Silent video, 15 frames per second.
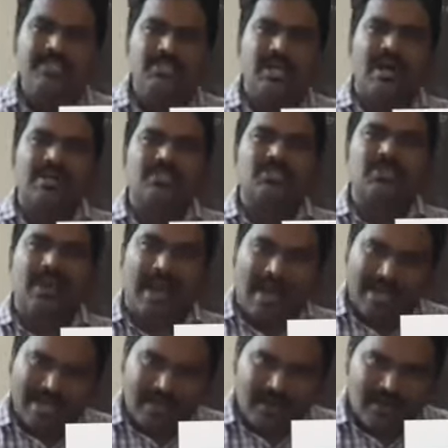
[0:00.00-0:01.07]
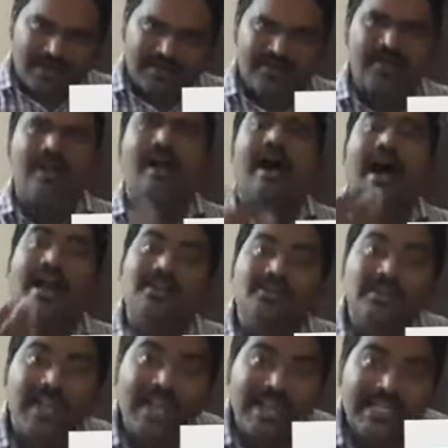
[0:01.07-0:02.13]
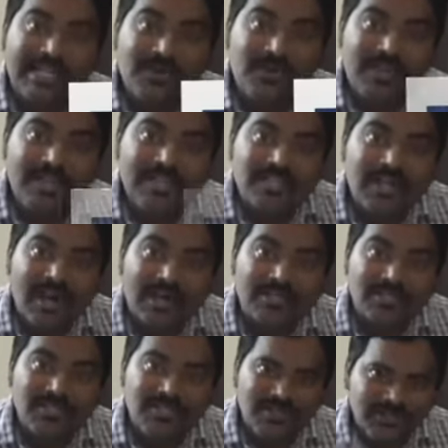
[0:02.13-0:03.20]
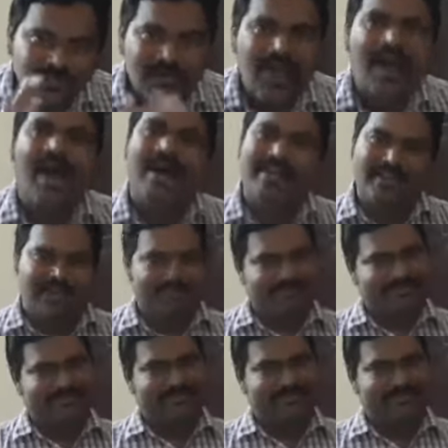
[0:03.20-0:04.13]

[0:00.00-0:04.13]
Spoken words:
charged ion and negatively charged ion.